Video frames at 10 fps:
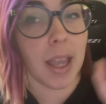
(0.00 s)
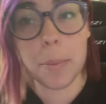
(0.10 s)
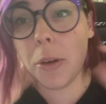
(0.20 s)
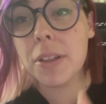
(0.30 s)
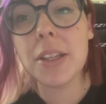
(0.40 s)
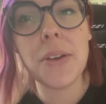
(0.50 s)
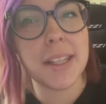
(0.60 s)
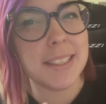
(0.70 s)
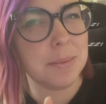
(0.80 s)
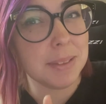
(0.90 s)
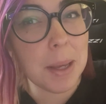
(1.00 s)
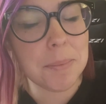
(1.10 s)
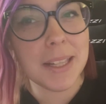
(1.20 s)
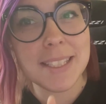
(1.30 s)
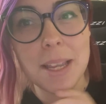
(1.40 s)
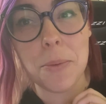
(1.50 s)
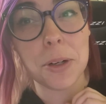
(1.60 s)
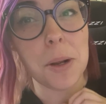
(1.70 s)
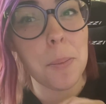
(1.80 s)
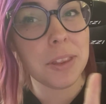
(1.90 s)
I'm currently creating some templates and we're
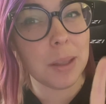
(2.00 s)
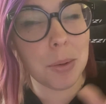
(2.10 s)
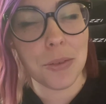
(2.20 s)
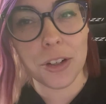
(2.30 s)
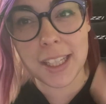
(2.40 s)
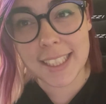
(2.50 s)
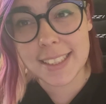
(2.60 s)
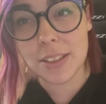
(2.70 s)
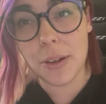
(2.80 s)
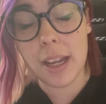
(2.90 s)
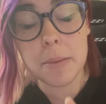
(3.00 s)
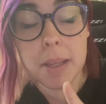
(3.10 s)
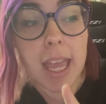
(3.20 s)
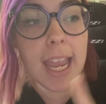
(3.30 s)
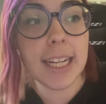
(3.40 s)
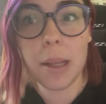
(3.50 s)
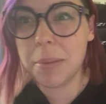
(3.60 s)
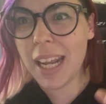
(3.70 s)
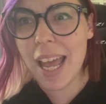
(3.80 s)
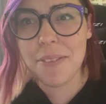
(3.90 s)
gonna put them over on Instagram, and I'm
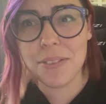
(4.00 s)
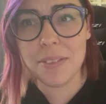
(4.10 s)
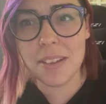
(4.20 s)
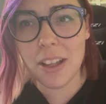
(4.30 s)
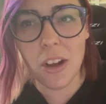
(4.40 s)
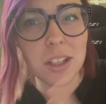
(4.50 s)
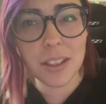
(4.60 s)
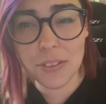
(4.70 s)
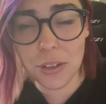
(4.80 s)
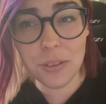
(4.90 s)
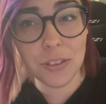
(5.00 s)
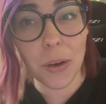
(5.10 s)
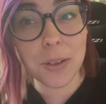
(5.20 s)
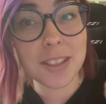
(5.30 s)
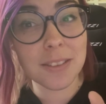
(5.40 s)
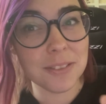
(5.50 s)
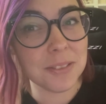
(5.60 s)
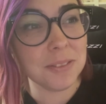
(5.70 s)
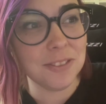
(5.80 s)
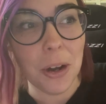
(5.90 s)
gonna have all of you folks
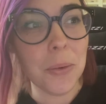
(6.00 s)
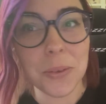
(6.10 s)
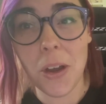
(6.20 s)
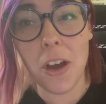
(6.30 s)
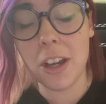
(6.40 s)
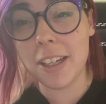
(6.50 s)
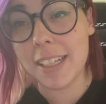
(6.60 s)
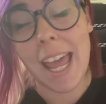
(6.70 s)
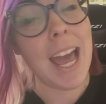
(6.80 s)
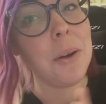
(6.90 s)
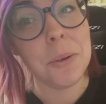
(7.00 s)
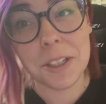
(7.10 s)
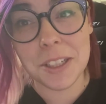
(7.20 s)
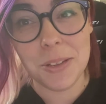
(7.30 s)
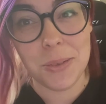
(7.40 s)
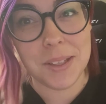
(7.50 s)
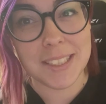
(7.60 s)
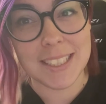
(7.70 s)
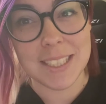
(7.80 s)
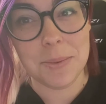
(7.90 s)
vote on how we're gonna do
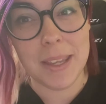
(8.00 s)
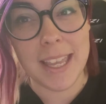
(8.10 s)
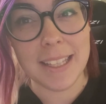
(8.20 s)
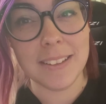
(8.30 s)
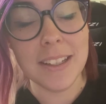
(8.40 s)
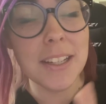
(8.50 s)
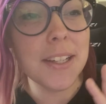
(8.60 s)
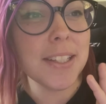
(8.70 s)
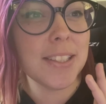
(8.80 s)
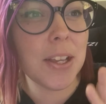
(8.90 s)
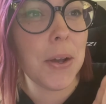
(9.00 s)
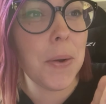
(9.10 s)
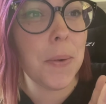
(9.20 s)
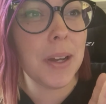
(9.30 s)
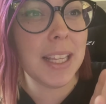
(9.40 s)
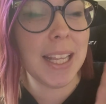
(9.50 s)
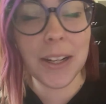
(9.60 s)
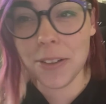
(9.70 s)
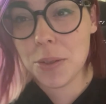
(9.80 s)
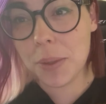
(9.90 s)
this weekend. So
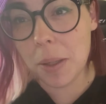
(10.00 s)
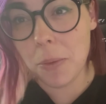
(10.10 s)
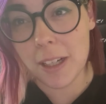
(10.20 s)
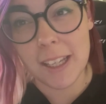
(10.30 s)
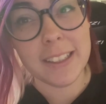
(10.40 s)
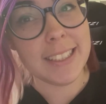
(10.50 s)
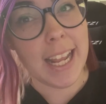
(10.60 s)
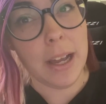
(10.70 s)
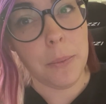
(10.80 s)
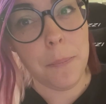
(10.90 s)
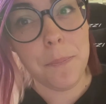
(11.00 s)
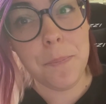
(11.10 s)
here's what I'm working on now.